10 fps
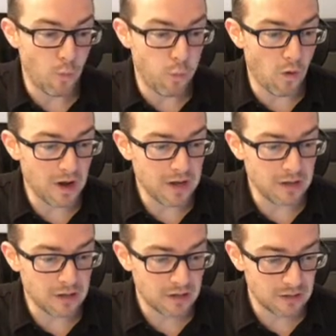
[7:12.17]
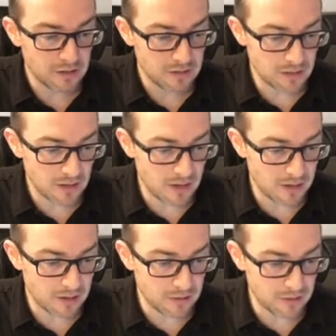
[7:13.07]
one,
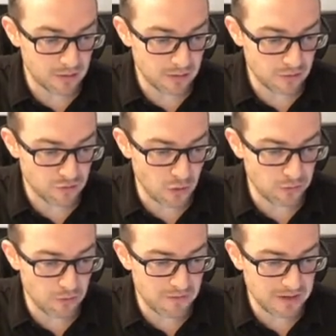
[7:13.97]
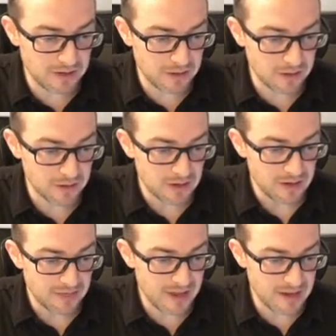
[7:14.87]
the shoulder over here,
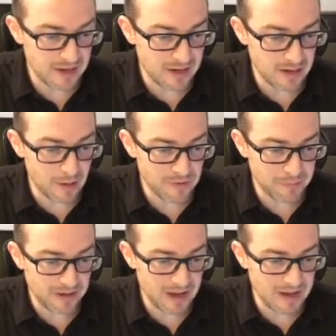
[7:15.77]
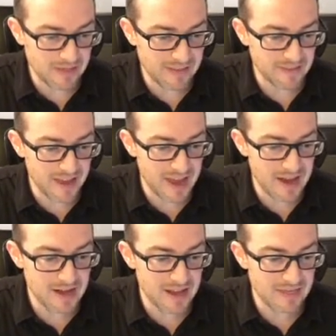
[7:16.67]
then it comes up again, and that's the
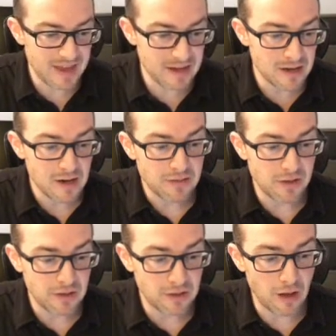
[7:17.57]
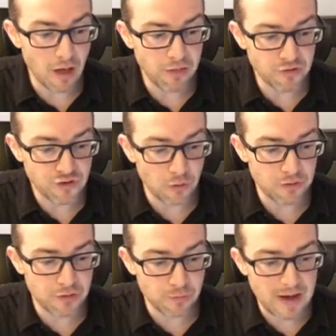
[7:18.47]
head, and then the other
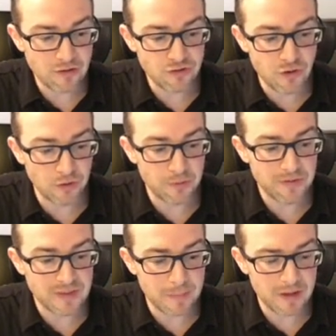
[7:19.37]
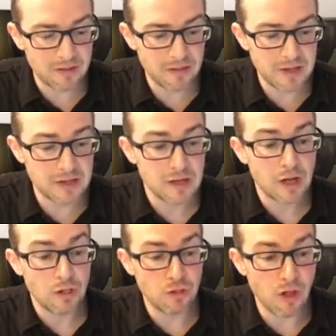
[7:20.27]
shoulder, the right shoulder, is typically
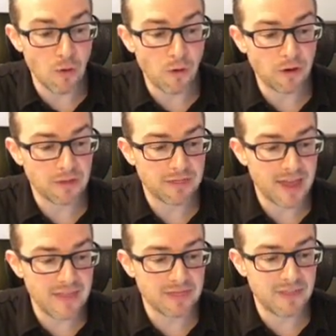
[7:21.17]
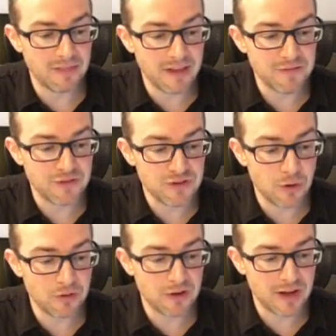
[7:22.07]
lower than the left
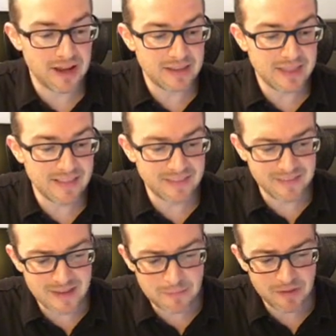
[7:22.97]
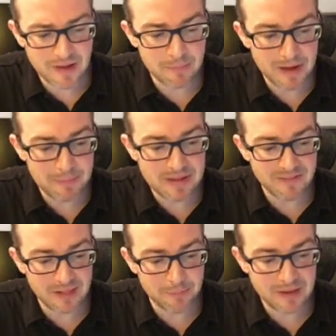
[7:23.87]
shoulder, and that seems like it might be
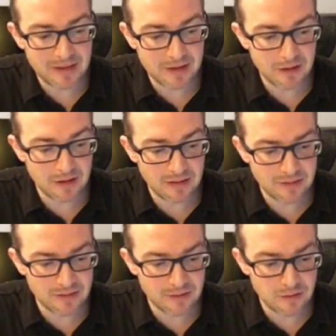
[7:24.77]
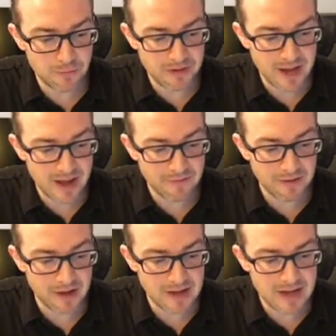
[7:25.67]
developing here, and you would have
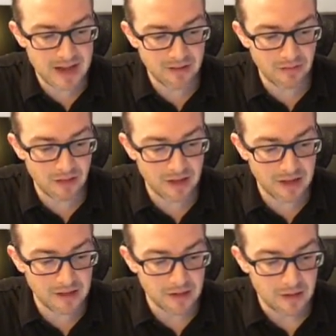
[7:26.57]
a neckline